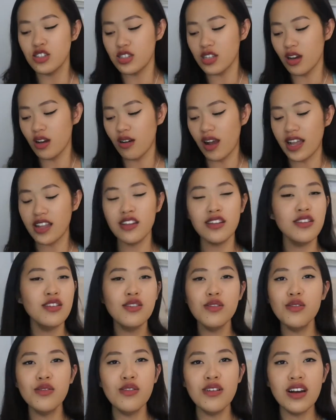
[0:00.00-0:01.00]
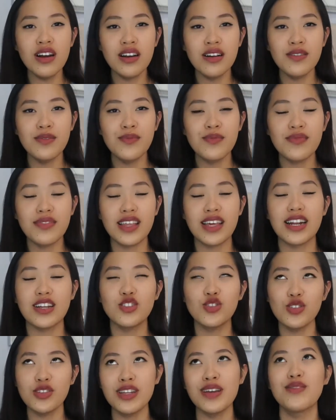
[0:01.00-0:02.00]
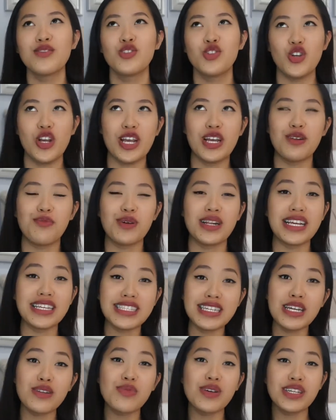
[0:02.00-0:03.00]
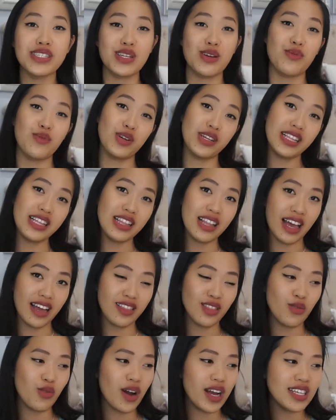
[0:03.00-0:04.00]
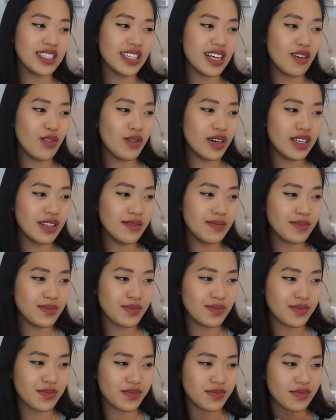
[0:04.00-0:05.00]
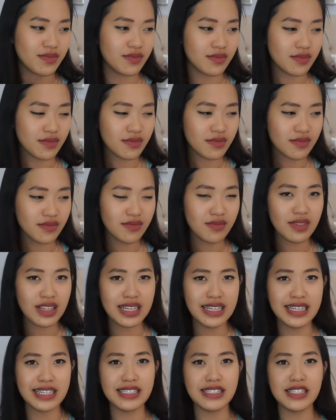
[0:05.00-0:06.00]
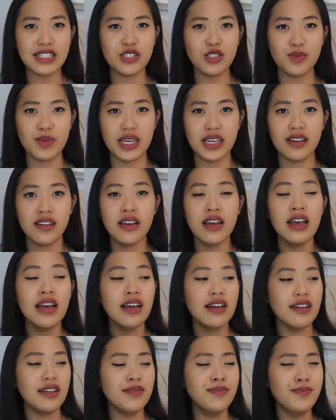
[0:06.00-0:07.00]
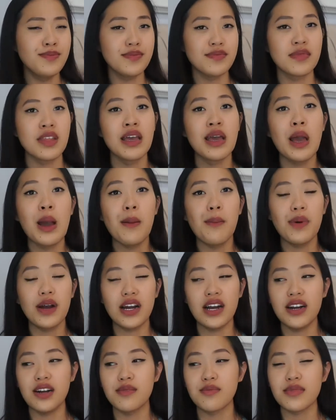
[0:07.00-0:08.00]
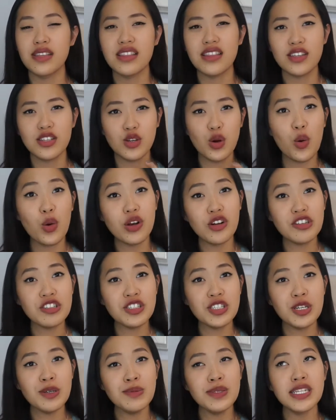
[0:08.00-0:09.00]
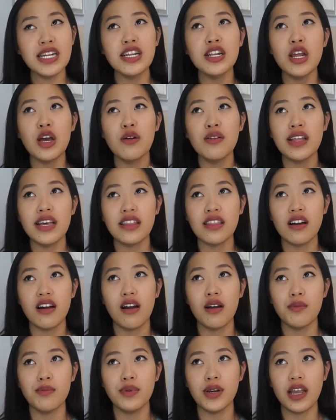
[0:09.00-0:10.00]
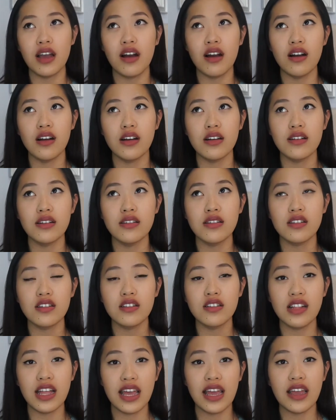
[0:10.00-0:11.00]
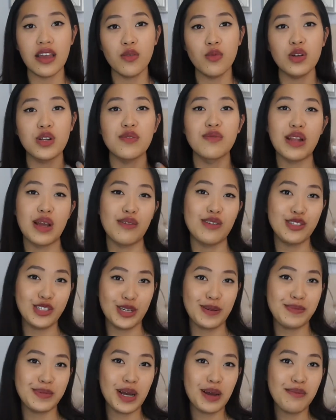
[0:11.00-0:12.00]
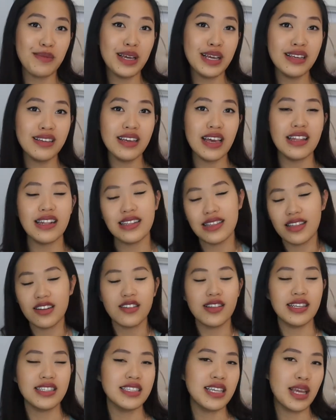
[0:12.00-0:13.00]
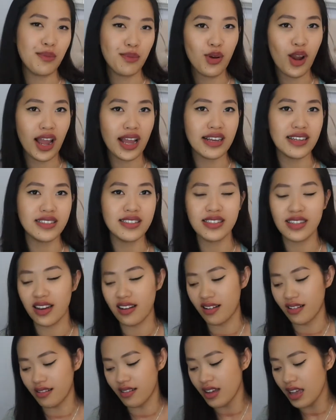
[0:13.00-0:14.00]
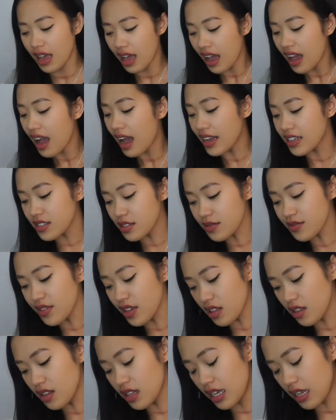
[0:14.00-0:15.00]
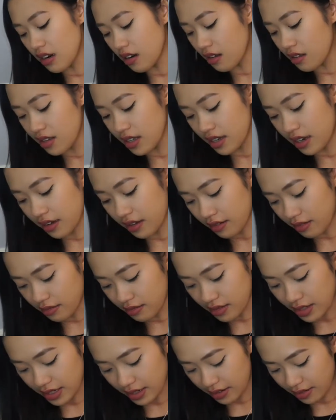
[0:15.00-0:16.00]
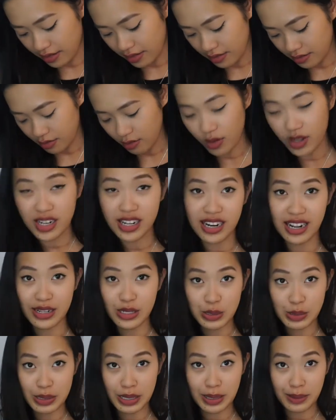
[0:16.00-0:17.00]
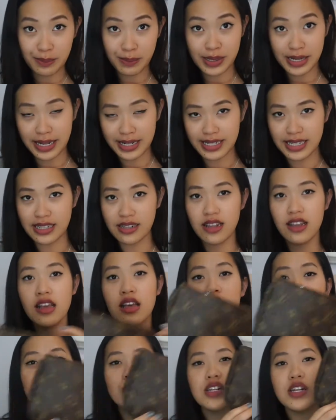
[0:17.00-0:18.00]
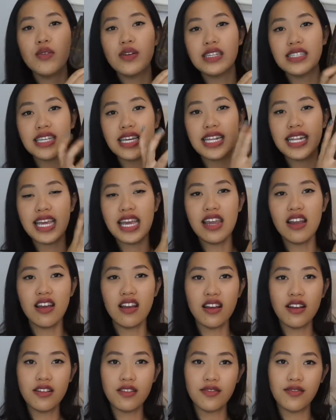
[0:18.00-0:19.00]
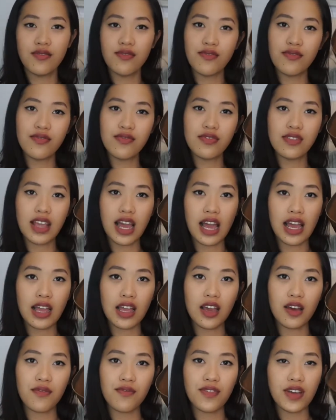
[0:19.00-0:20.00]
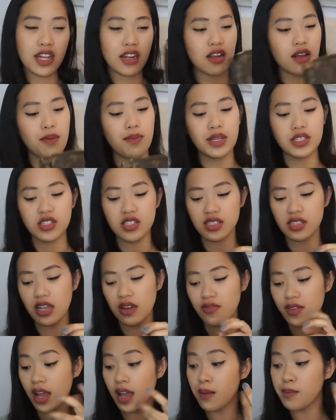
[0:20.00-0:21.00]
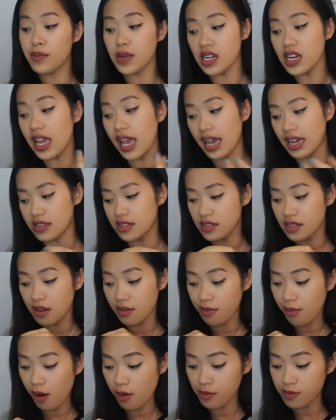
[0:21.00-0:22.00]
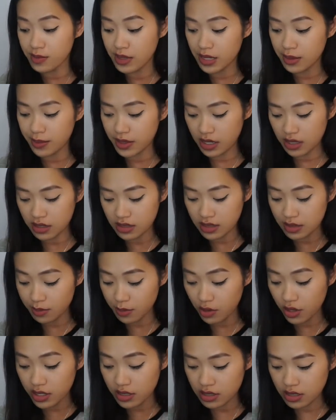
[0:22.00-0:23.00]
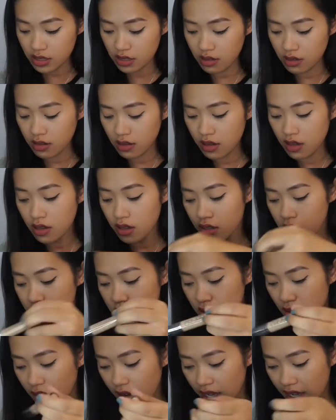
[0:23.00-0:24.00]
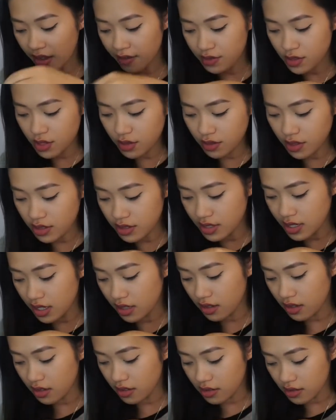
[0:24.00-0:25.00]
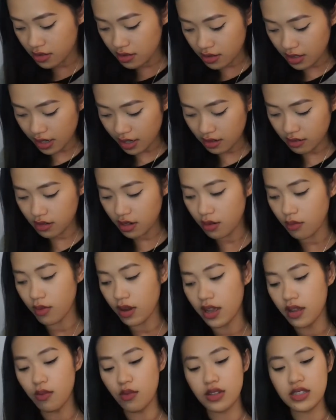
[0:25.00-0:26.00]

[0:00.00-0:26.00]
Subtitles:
so I knew that I shouldn't have strayed, but I did because I really like the YSL one. Excuse me. But the corners chipped, and I know like the Empreinte clay would have never chipped on me, and they're the same price, so I do feel a little, you know, like, why did I do that? But I did. So anyways, in here, I fit a bunch of stuff. I'm gonna add stuff probably because I'm crazy. So I have two concealers. I don't know why,